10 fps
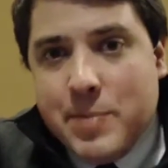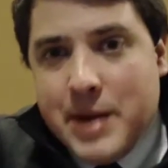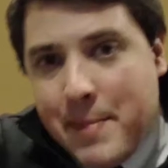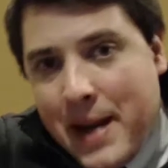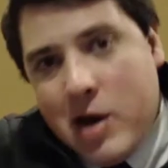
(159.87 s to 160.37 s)

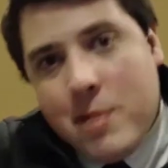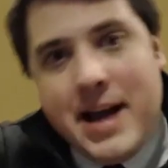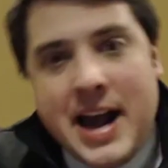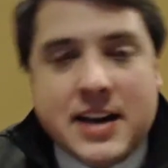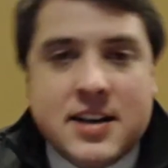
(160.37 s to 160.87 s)
bit of power
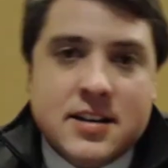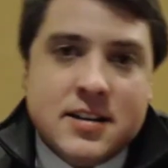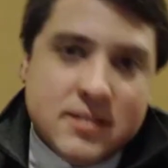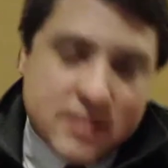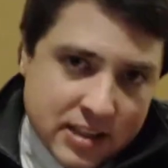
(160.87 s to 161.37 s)
back
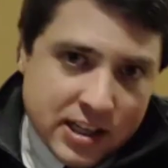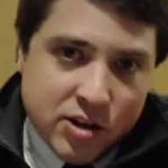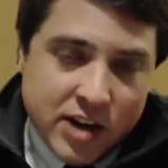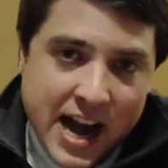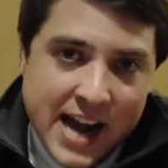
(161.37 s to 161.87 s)
to the
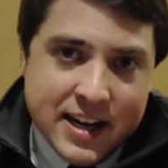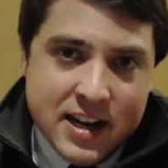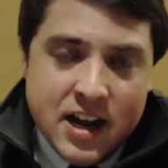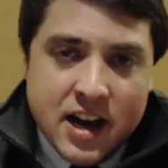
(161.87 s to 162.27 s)
little guy,